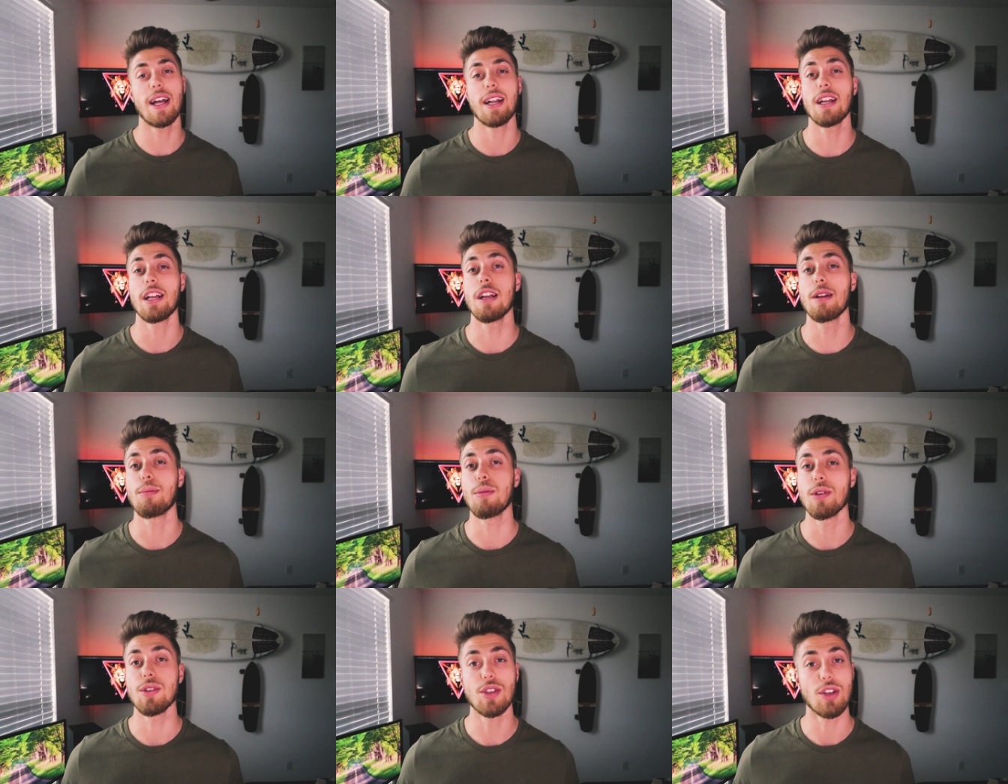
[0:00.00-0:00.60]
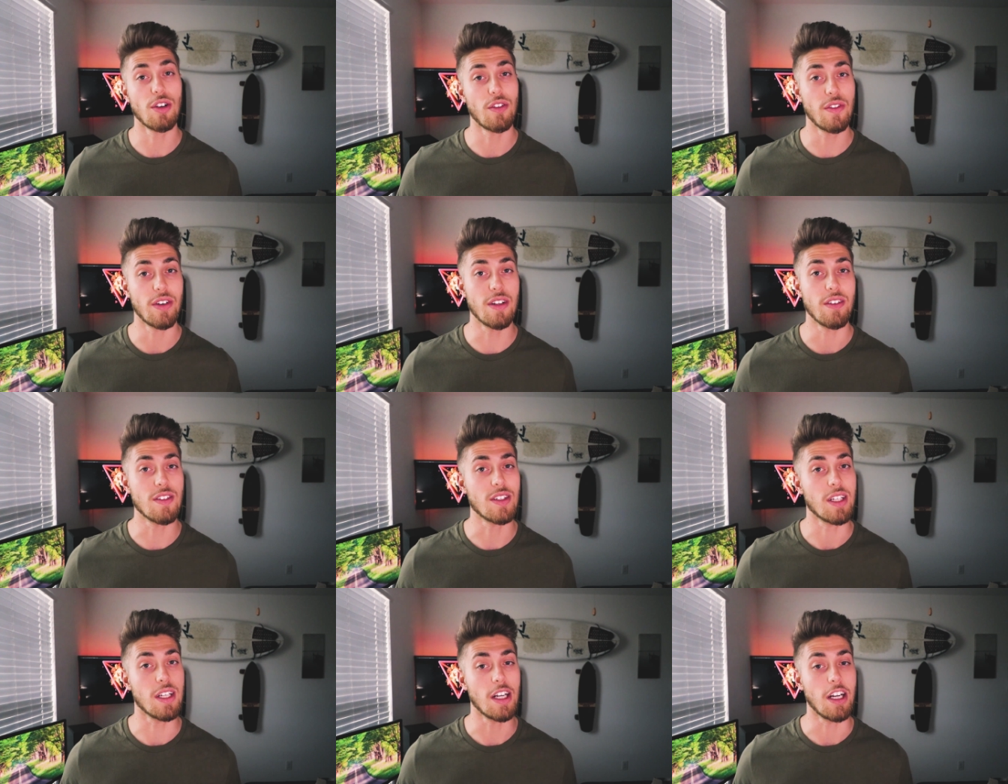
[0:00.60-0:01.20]
add any
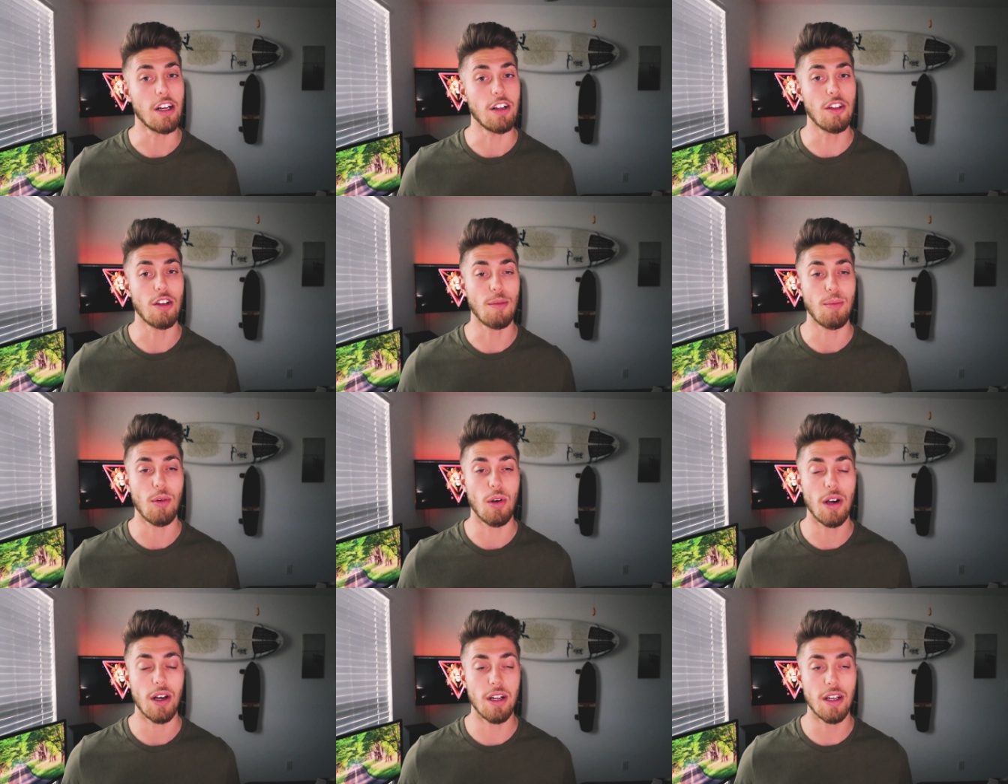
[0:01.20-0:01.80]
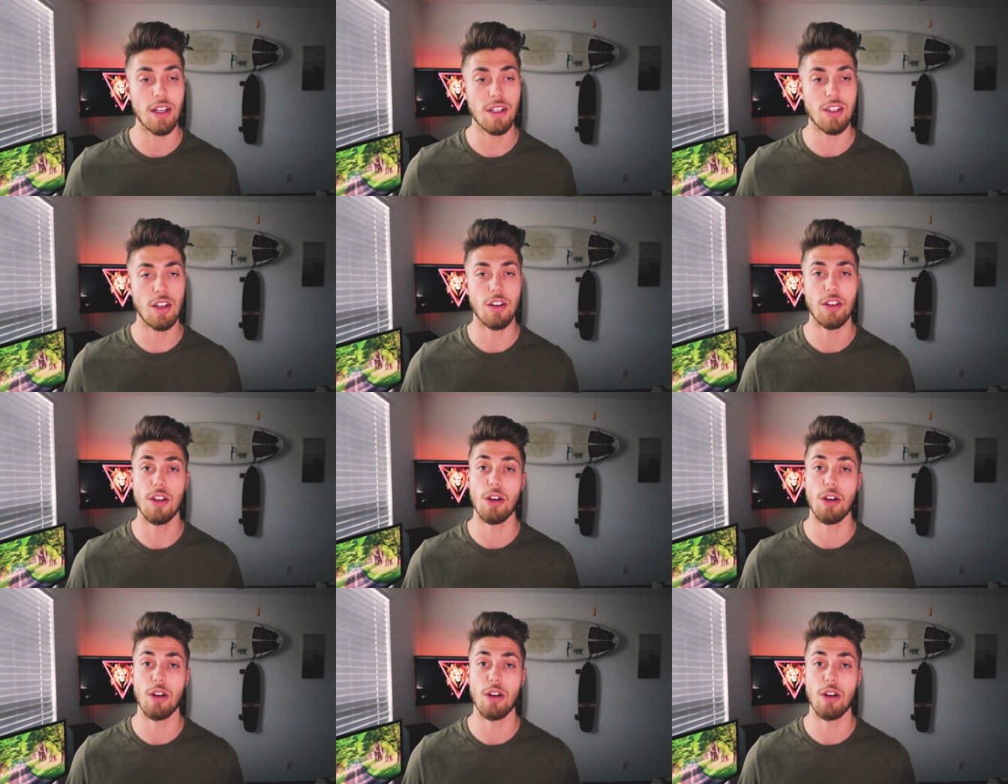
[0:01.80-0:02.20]
preservatives to any of their products.